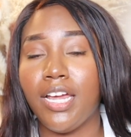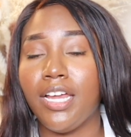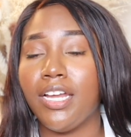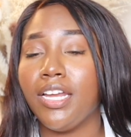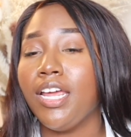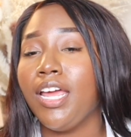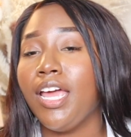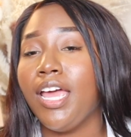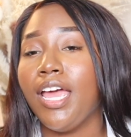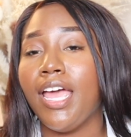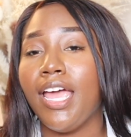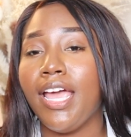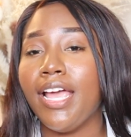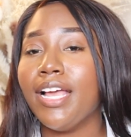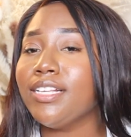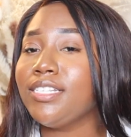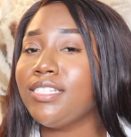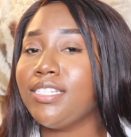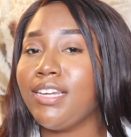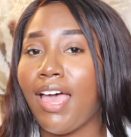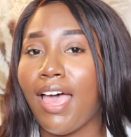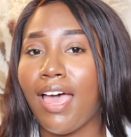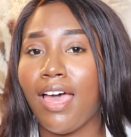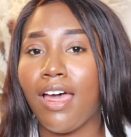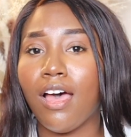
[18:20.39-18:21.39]
And
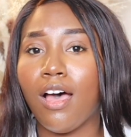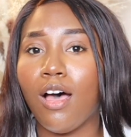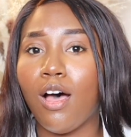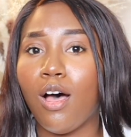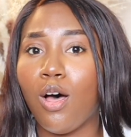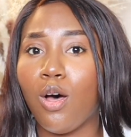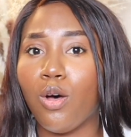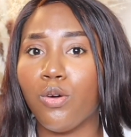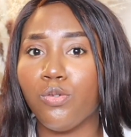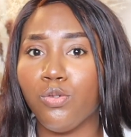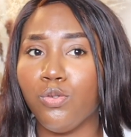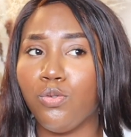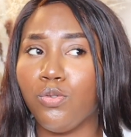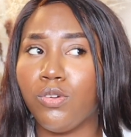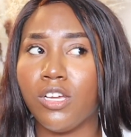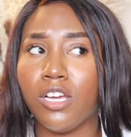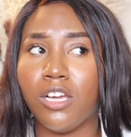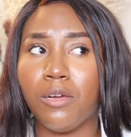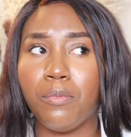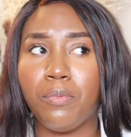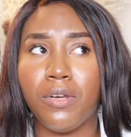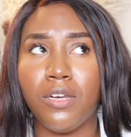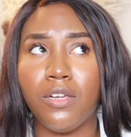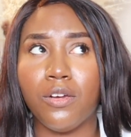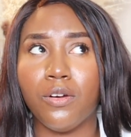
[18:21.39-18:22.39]
it's not a whole new
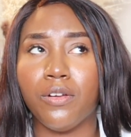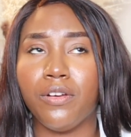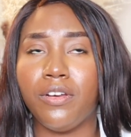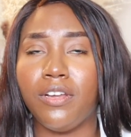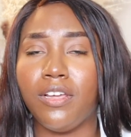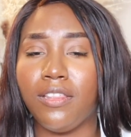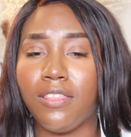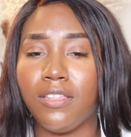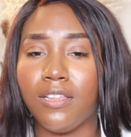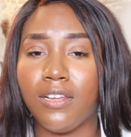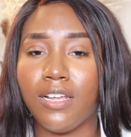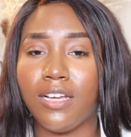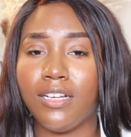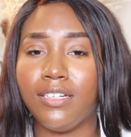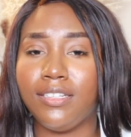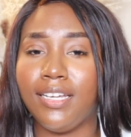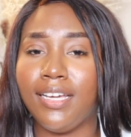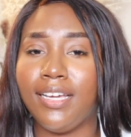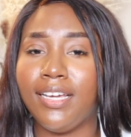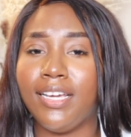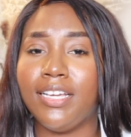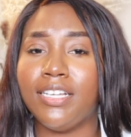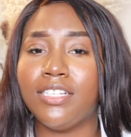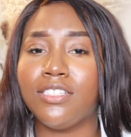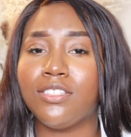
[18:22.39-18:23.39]
company or nothing like that.